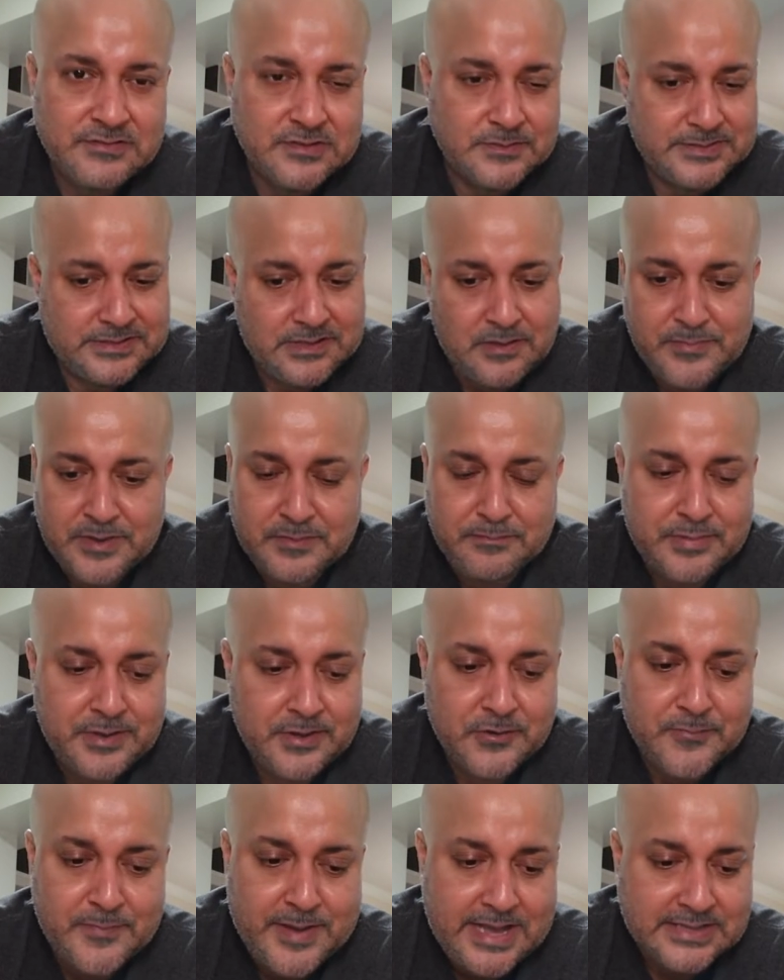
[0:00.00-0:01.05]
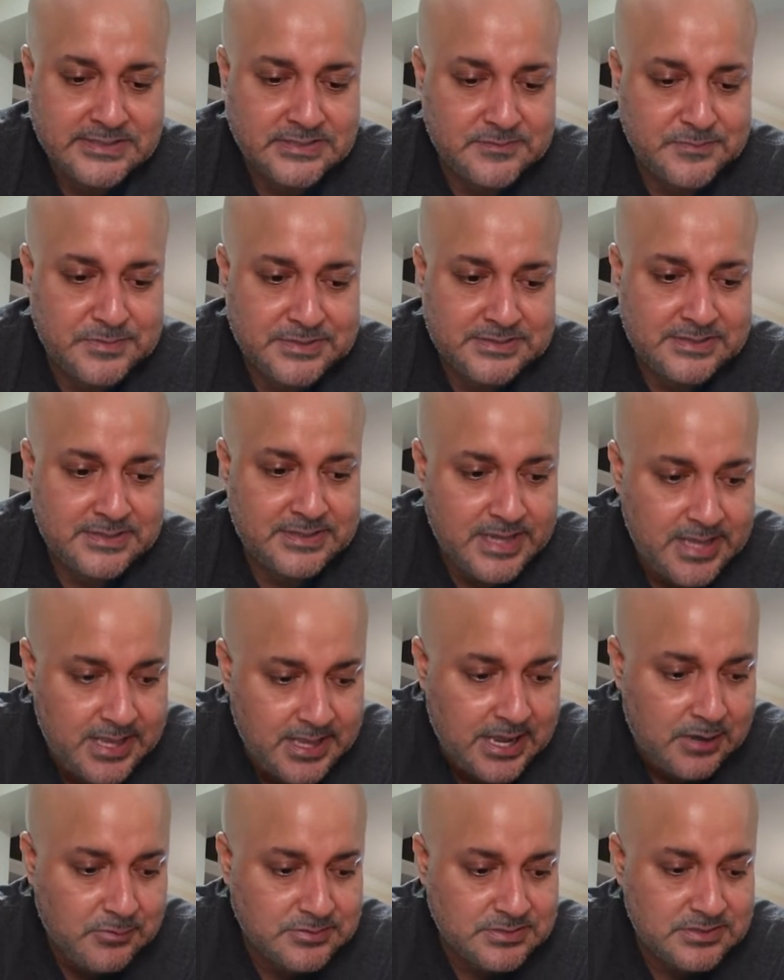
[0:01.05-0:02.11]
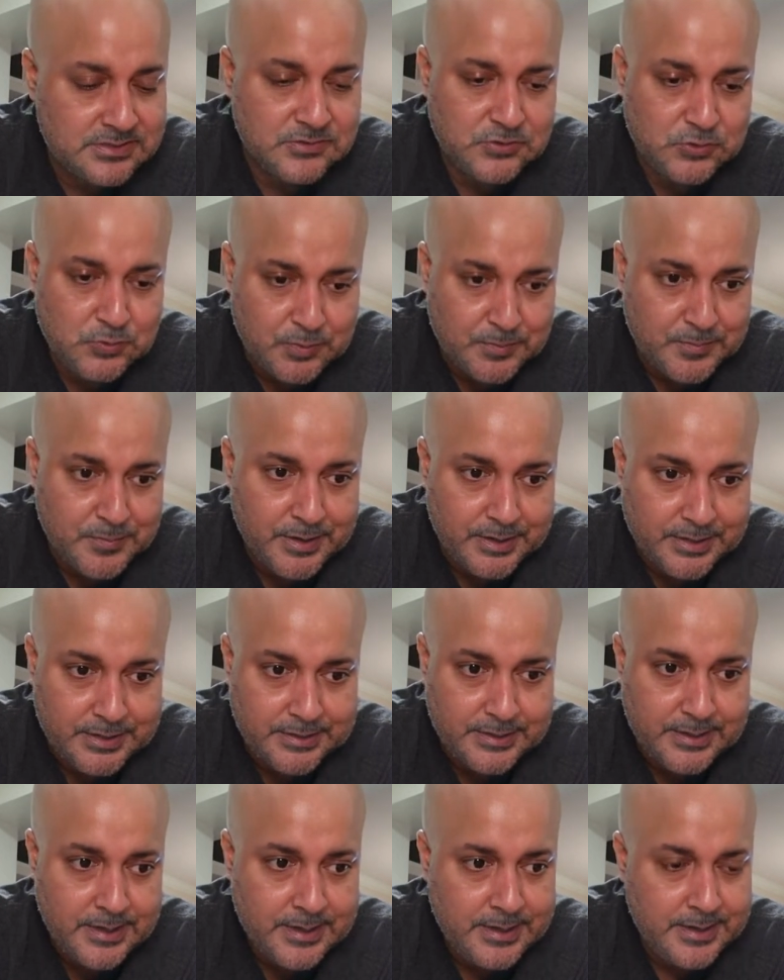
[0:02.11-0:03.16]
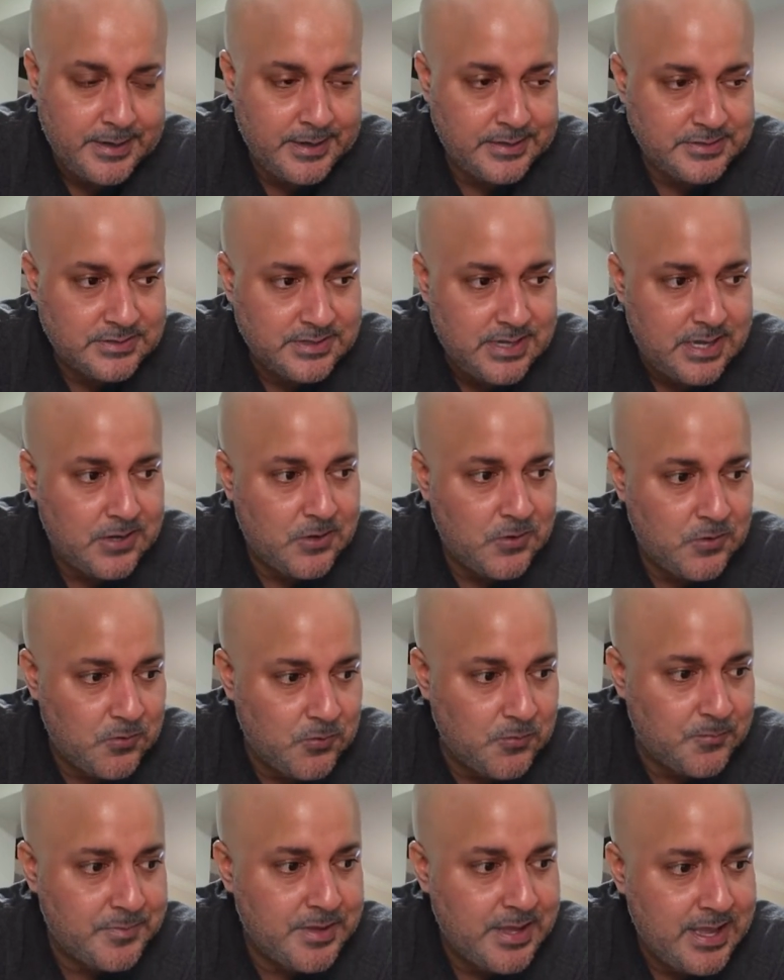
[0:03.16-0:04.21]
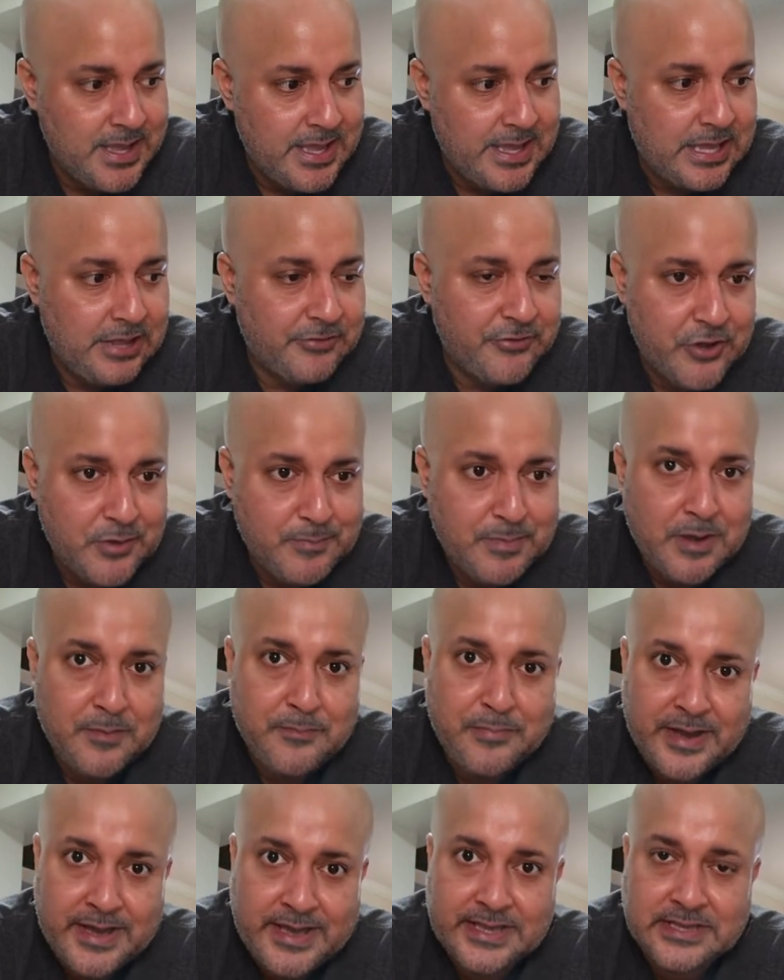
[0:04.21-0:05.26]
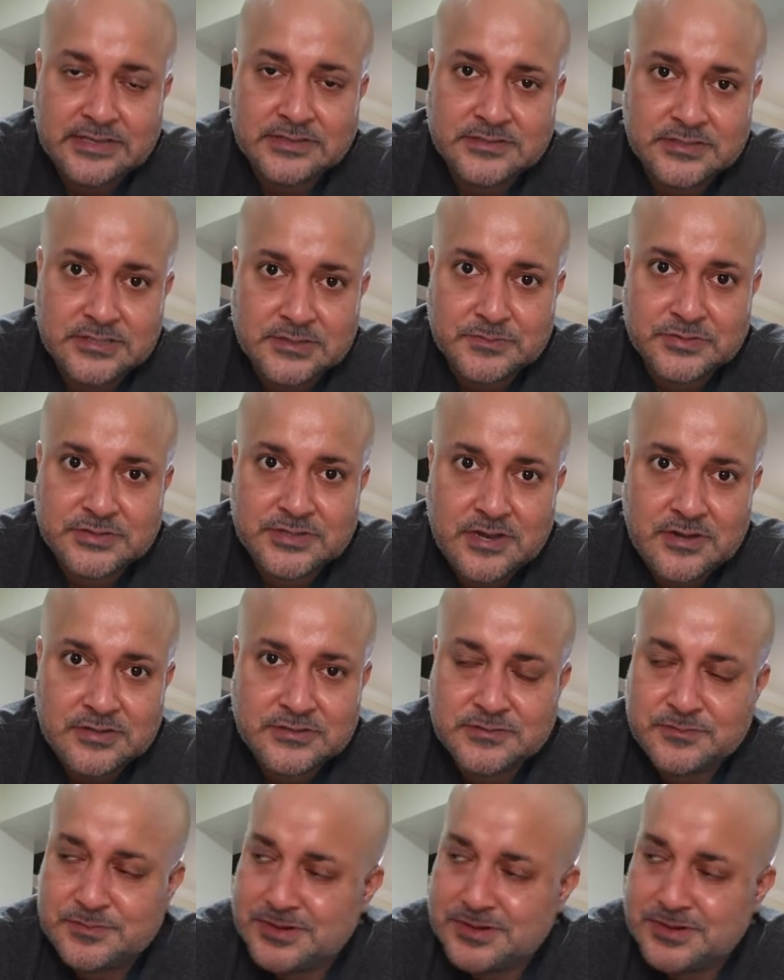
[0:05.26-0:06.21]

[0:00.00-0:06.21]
Sometimes I'll make bigger batches. But today, I was at the supermarket and I just got home and I thought about buying some salsa.